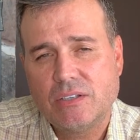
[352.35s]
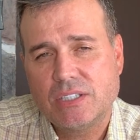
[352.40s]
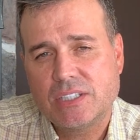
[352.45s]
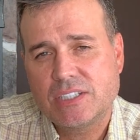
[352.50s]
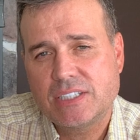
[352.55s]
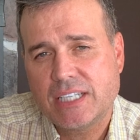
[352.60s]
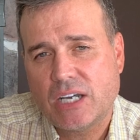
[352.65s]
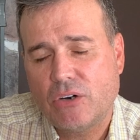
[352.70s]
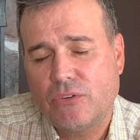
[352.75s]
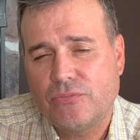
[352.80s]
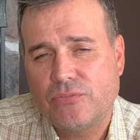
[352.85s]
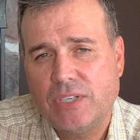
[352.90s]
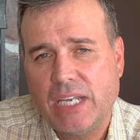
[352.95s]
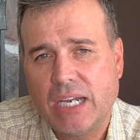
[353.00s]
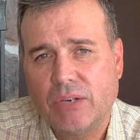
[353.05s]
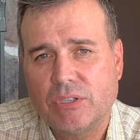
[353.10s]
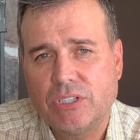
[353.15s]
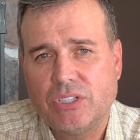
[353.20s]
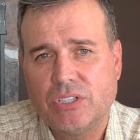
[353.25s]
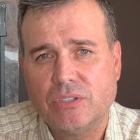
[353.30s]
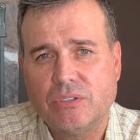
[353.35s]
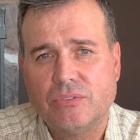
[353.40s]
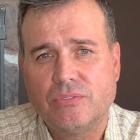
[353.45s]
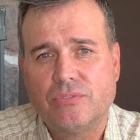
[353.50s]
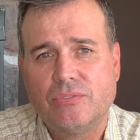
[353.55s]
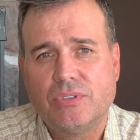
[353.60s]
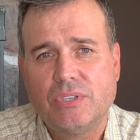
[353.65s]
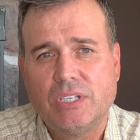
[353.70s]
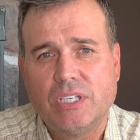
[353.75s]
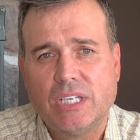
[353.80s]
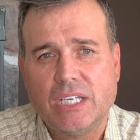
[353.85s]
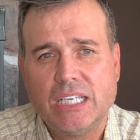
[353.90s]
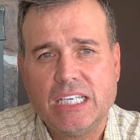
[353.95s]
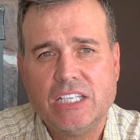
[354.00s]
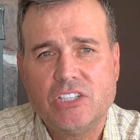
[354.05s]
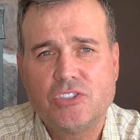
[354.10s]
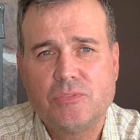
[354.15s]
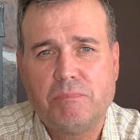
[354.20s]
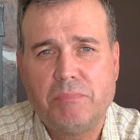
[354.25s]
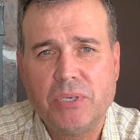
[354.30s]
self-narrative
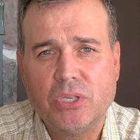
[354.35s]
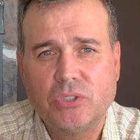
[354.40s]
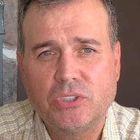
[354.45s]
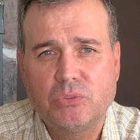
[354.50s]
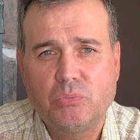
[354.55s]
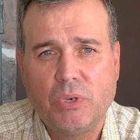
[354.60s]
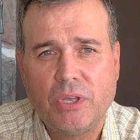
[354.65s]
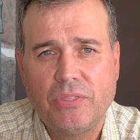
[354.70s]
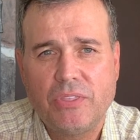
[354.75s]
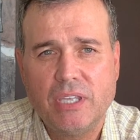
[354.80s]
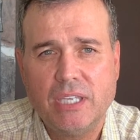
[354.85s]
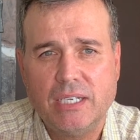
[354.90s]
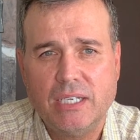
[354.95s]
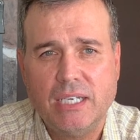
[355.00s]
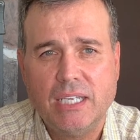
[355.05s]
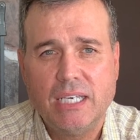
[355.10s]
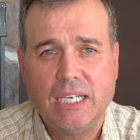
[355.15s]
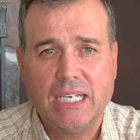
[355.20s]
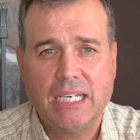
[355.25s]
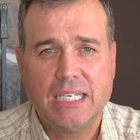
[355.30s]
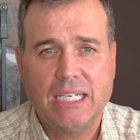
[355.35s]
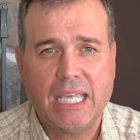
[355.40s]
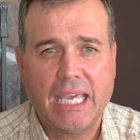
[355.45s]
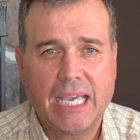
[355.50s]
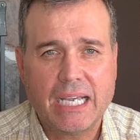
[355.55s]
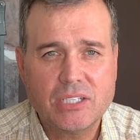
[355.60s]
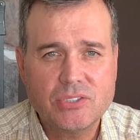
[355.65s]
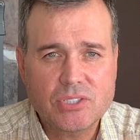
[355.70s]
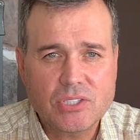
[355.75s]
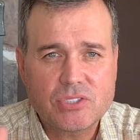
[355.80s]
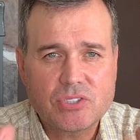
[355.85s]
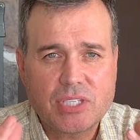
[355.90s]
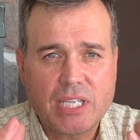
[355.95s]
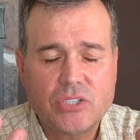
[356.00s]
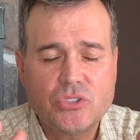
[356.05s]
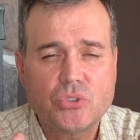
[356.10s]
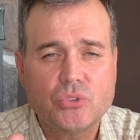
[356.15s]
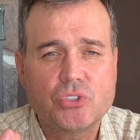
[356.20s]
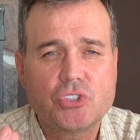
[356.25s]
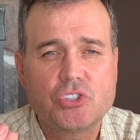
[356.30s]
is built within an
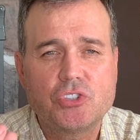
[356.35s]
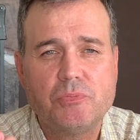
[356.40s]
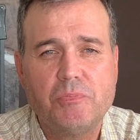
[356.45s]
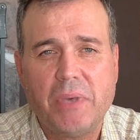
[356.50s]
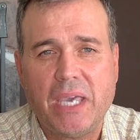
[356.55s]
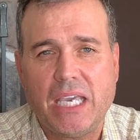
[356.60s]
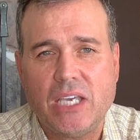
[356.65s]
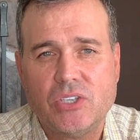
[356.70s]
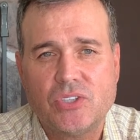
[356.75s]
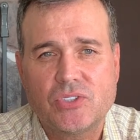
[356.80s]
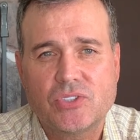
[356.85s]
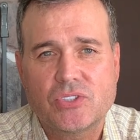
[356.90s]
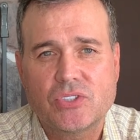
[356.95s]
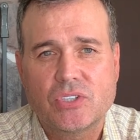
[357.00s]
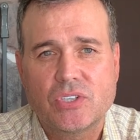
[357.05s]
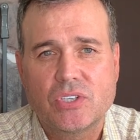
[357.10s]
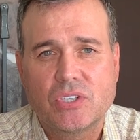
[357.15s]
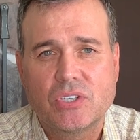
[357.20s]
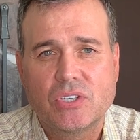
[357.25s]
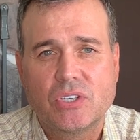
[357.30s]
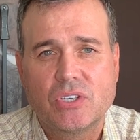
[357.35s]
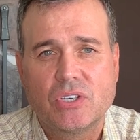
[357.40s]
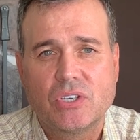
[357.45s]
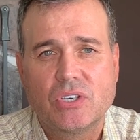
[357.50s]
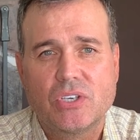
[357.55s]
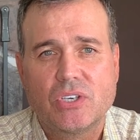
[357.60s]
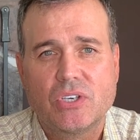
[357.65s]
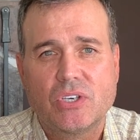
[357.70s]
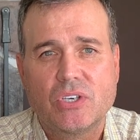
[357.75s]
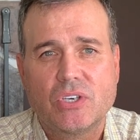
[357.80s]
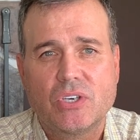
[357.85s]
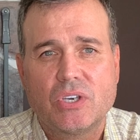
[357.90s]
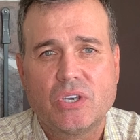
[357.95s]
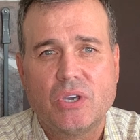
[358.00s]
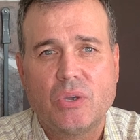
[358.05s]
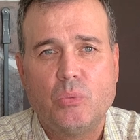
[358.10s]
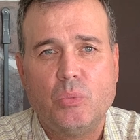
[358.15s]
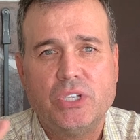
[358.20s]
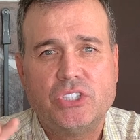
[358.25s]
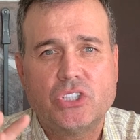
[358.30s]
existential space
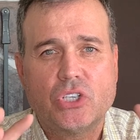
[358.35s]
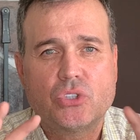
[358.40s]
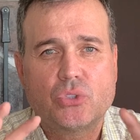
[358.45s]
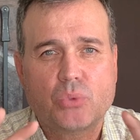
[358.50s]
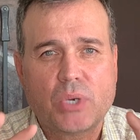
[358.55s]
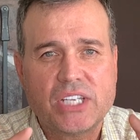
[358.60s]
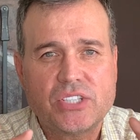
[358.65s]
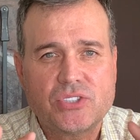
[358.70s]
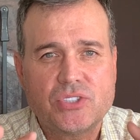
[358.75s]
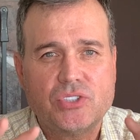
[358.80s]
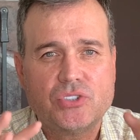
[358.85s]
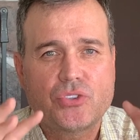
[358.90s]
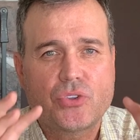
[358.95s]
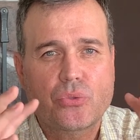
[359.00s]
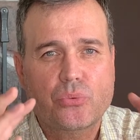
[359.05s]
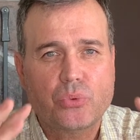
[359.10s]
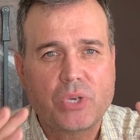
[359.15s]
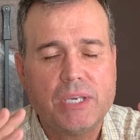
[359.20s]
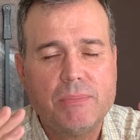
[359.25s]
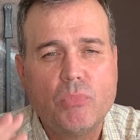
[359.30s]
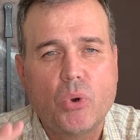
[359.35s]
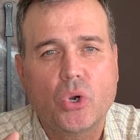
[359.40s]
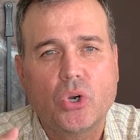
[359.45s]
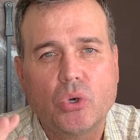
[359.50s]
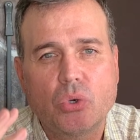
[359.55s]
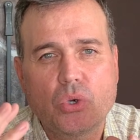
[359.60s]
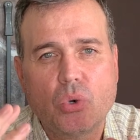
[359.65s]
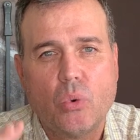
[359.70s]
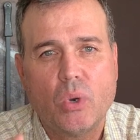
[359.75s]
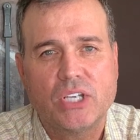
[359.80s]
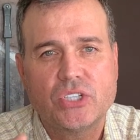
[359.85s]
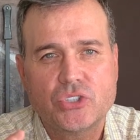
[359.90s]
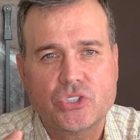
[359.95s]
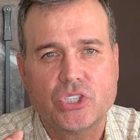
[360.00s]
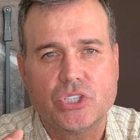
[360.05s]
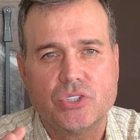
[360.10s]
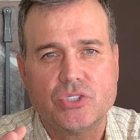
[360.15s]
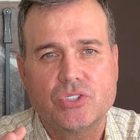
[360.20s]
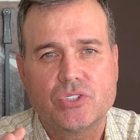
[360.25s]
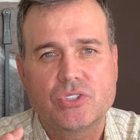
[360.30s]
which addresses three moral
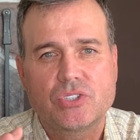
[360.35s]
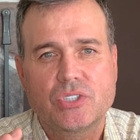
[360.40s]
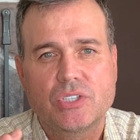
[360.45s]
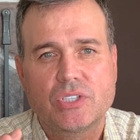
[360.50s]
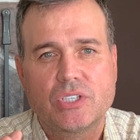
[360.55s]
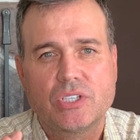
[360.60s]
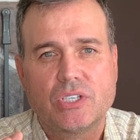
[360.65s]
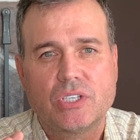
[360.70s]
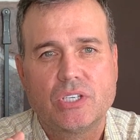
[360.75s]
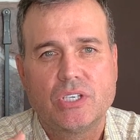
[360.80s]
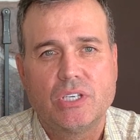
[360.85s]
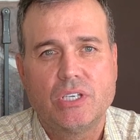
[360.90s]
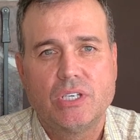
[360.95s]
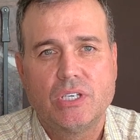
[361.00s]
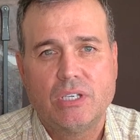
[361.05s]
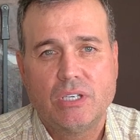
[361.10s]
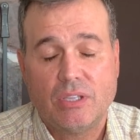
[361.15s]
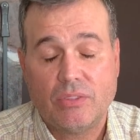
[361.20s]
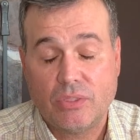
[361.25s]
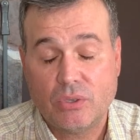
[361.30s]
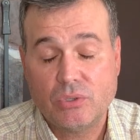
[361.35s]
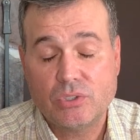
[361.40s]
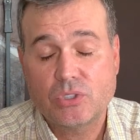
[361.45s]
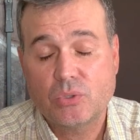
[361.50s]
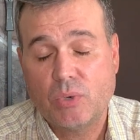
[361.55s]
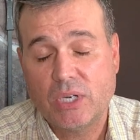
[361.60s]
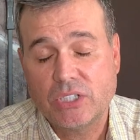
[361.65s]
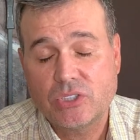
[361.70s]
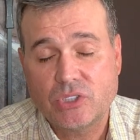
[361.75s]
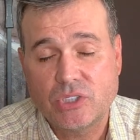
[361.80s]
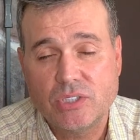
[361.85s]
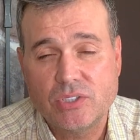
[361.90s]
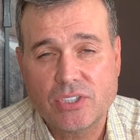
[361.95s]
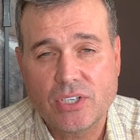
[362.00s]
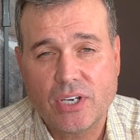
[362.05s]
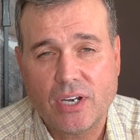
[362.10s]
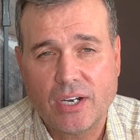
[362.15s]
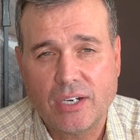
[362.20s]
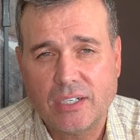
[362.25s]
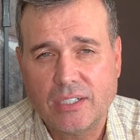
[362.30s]
questions. And those questions
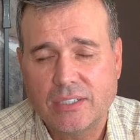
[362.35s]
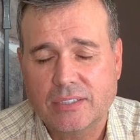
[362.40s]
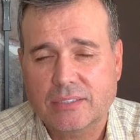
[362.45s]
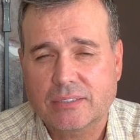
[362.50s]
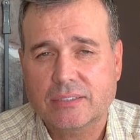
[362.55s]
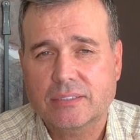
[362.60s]
are,